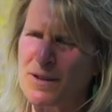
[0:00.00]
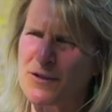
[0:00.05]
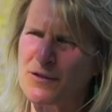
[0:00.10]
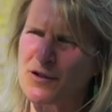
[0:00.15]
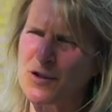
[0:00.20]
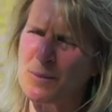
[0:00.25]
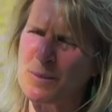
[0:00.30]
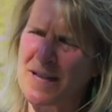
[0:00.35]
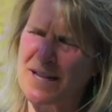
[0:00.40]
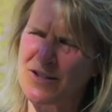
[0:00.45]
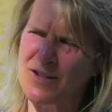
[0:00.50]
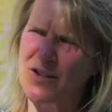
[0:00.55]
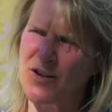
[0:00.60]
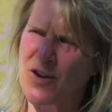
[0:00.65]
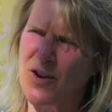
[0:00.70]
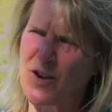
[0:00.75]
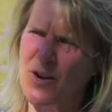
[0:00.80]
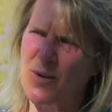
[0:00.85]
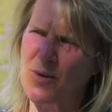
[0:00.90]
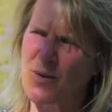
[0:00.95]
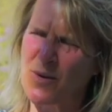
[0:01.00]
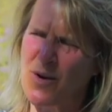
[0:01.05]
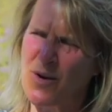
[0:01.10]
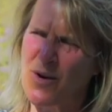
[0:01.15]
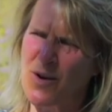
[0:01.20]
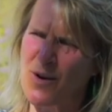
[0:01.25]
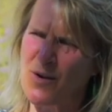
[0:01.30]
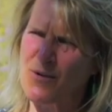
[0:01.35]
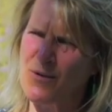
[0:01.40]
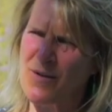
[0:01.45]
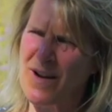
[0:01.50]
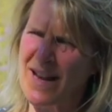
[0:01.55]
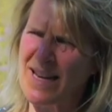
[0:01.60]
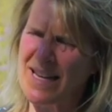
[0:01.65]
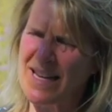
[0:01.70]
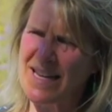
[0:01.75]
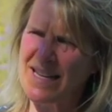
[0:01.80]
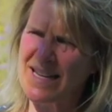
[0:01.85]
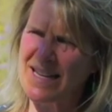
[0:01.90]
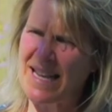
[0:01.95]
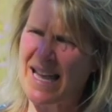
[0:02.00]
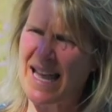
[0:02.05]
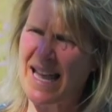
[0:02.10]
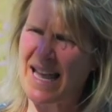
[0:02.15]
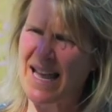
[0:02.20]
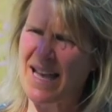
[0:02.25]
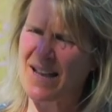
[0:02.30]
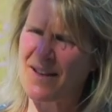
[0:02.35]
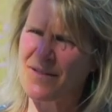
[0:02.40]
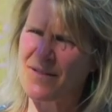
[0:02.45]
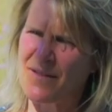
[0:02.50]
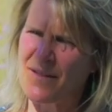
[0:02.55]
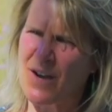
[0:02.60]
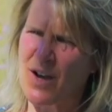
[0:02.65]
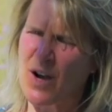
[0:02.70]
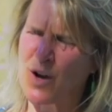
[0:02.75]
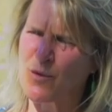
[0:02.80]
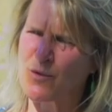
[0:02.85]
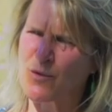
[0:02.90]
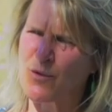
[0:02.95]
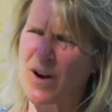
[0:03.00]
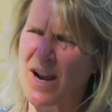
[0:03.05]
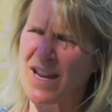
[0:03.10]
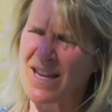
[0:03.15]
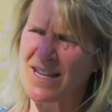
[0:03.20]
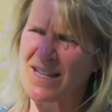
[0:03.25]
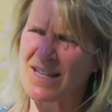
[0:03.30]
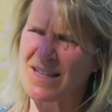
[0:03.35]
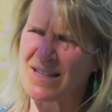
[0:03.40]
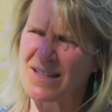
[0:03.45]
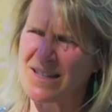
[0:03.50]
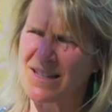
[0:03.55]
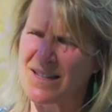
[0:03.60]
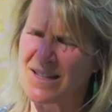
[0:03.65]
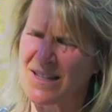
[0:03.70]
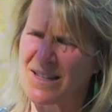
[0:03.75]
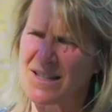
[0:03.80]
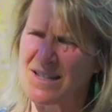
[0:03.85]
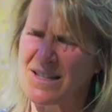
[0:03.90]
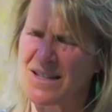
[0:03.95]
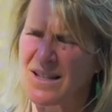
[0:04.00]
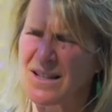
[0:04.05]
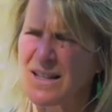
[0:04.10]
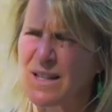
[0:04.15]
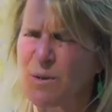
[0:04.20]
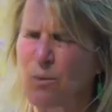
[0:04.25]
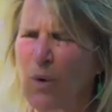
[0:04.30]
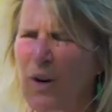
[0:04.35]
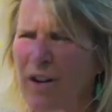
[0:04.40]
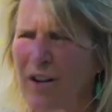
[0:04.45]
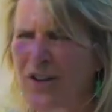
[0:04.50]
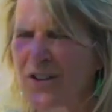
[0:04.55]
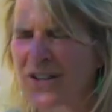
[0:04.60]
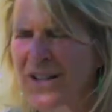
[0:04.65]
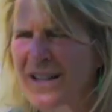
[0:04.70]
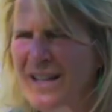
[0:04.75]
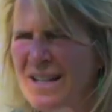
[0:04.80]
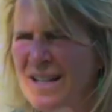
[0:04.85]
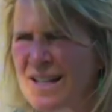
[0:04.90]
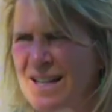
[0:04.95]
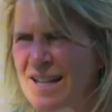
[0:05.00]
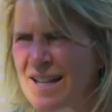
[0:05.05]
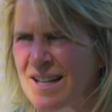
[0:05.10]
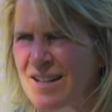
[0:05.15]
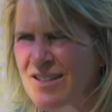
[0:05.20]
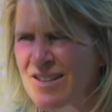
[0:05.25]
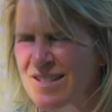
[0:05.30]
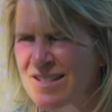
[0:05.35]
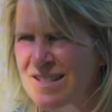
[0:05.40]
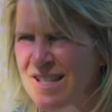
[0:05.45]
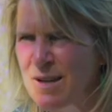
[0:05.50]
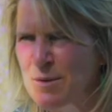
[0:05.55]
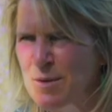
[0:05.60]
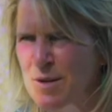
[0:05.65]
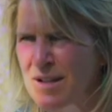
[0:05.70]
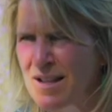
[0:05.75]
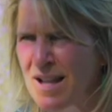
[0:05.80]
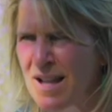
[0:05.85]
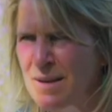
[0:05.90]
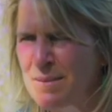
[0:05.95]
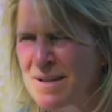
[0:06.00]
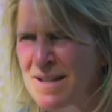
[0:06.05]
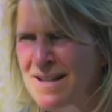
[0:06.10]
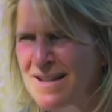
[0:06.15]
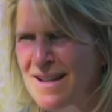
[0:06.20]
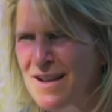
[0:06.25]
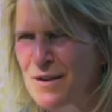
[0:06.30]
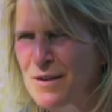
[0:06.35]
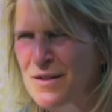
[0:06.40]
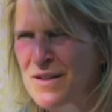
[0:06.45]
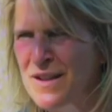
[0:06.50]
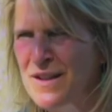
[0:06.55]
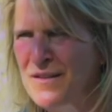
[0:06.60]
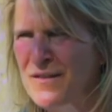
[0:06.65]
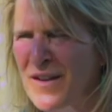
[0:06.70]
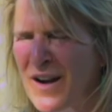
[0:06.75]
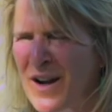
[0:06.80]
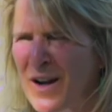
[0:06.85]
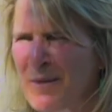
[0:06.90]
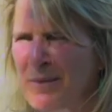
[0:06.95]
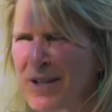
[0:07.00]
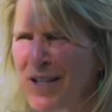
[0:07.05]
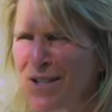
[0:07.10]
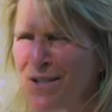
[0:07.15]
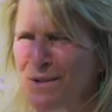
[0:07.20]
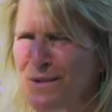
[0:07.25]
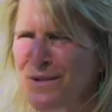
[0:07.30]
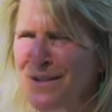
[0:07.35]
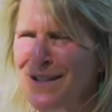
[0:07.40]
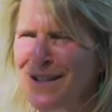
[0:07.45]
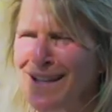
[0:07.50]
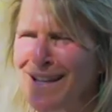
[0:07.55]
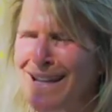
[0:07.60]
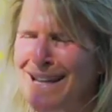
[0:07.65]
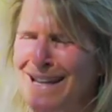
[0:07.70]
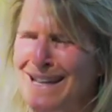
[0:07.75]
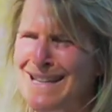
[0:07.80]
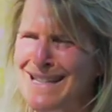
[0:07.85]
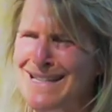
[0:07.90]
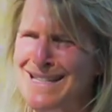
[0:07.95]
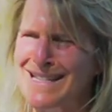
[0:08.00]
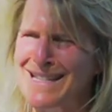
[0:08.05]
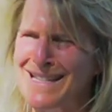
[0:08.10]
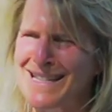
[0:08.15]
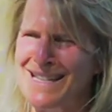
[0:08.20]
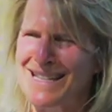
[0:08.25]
of New Mexico are ready to have a right to clean water and clean air, a stable climate, healthy environments, and